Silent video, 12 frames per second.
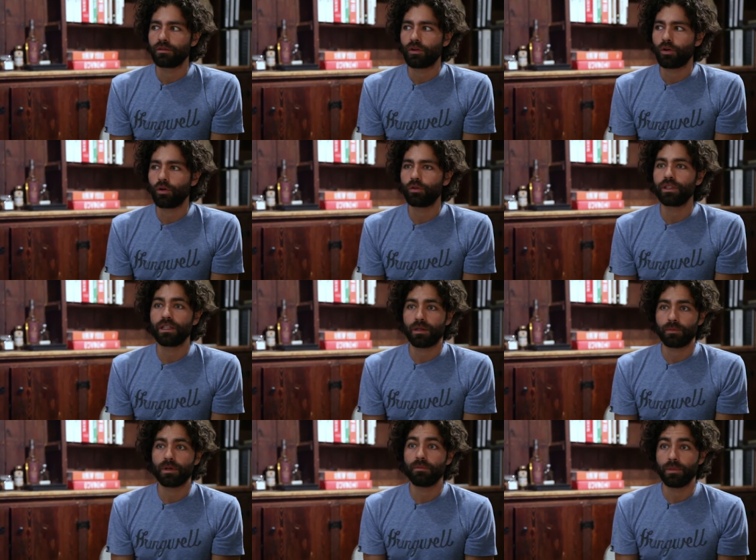holding up
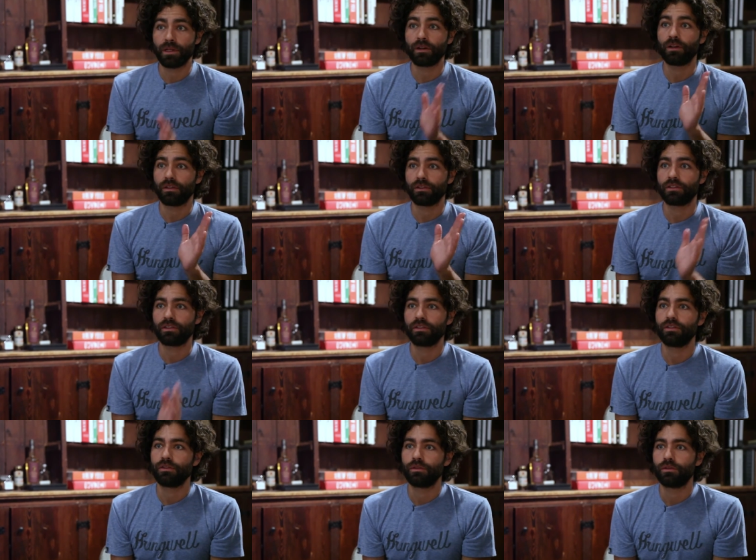a mirror
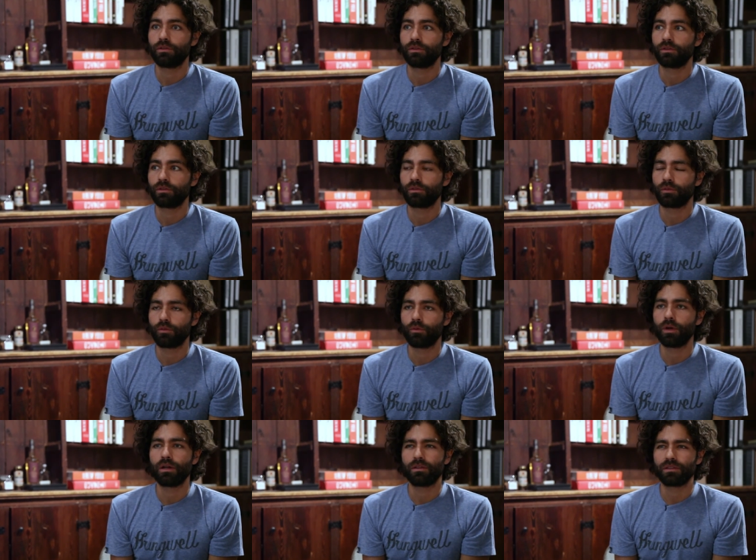to
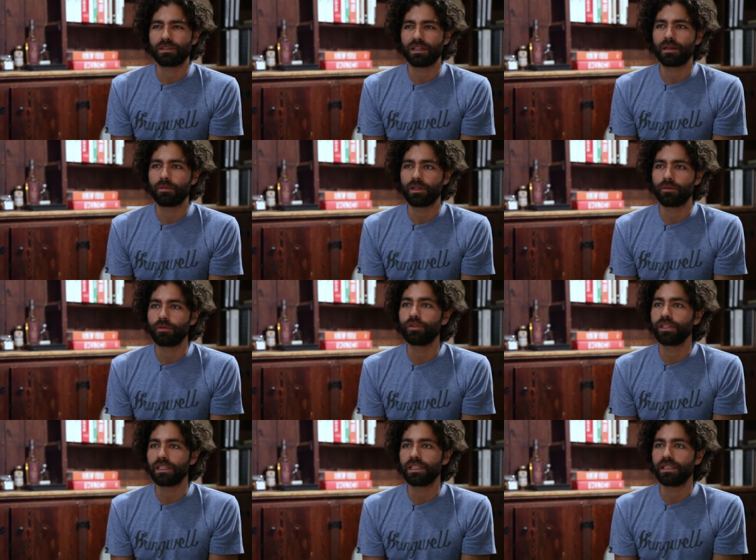what celebrity
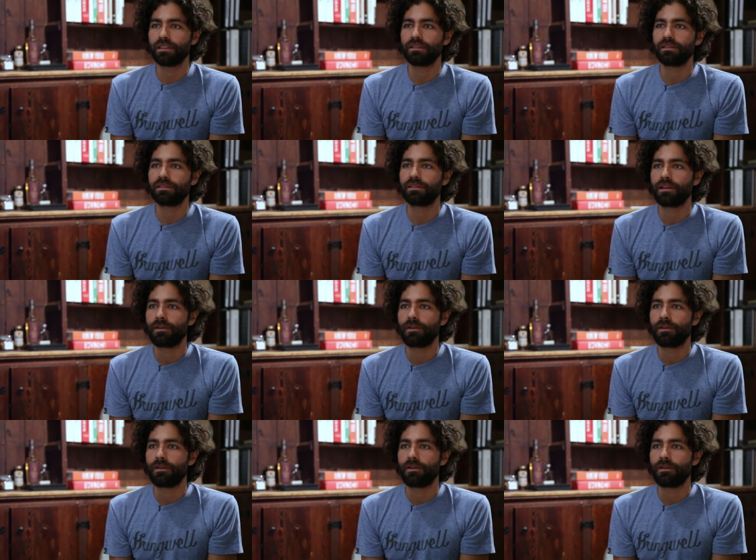really is